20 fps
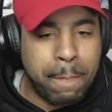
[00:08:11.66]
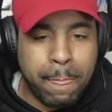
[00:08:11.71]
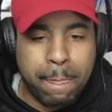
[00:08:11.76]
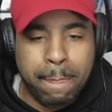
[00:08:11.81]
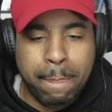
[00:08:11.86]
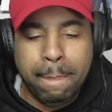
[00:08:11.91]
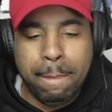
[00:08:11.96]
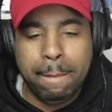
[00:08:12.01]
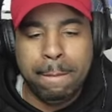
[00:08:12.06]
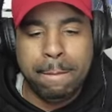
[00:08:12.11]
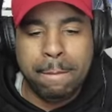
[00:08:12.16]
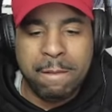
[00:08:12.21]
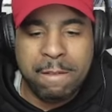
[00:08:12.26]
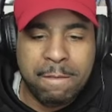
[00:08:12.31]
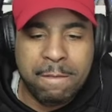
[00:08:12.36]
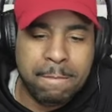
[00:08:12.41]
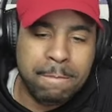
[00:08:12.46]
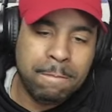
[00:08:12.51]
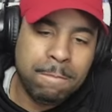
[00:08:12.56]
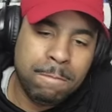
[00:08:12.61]
Finally, an
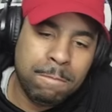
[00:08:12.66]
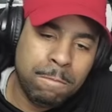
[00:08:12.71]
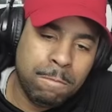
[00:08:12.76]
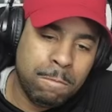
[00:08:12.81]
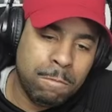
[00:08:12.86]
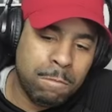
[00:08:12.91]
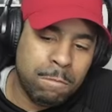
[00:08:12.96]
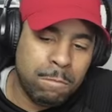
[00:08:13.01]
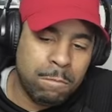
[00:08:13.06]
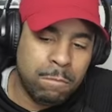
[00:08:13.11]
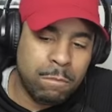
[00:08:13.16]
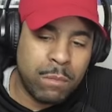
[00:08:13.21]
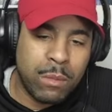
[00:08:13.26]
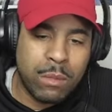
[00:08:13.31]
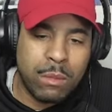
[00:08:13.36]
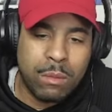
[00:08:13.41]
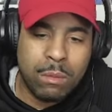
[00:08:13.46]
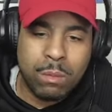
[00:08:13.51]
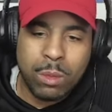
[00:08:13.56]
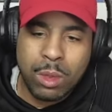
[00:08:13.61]
NXT superstar
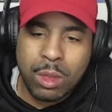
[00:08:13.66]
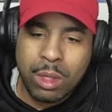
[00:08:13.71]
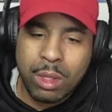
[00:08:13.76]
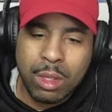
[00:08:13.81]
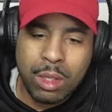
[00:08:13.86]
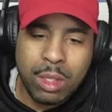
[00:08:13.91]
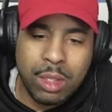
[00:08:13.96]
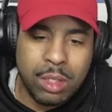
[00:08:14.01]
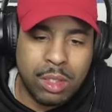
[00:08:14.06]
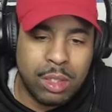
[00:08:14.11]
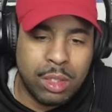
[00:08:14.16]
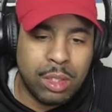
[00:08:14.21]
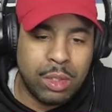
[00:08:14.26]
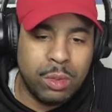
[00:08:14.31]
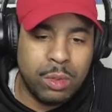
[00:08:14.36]
injured again.